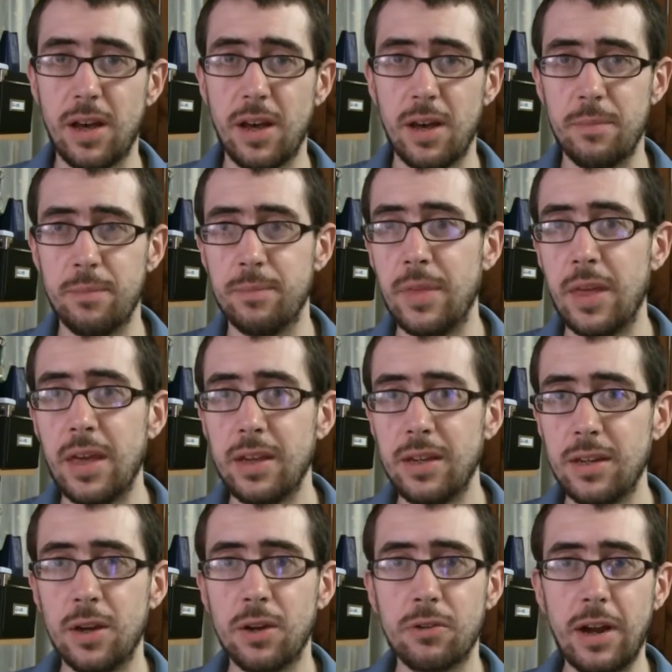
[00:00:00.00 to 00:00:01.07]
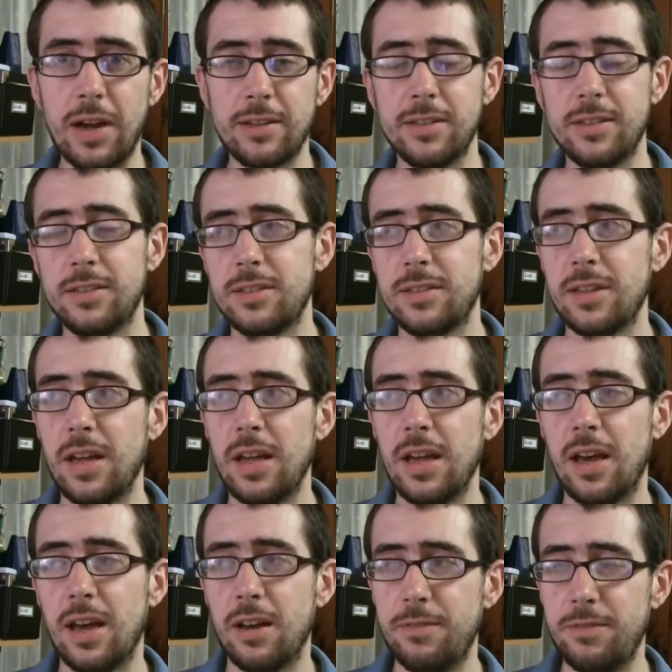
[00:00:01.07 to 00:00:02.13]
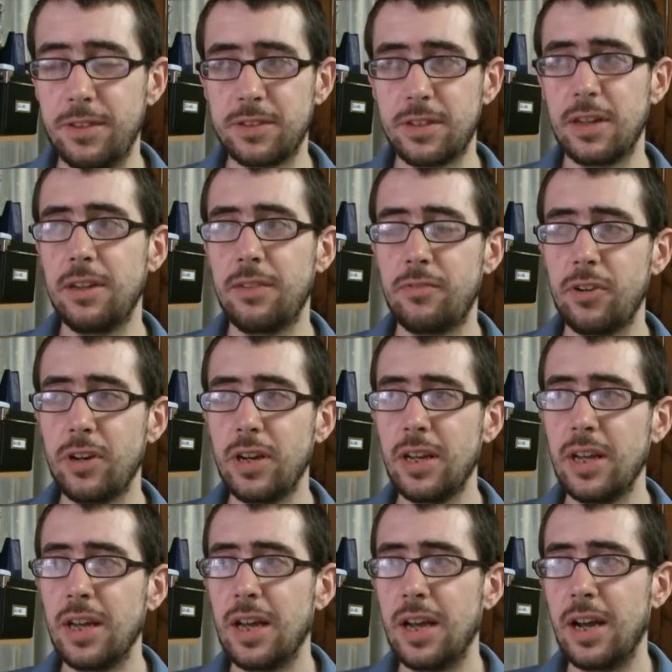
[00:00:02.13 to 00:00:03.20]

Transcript: gratis, fiscally free.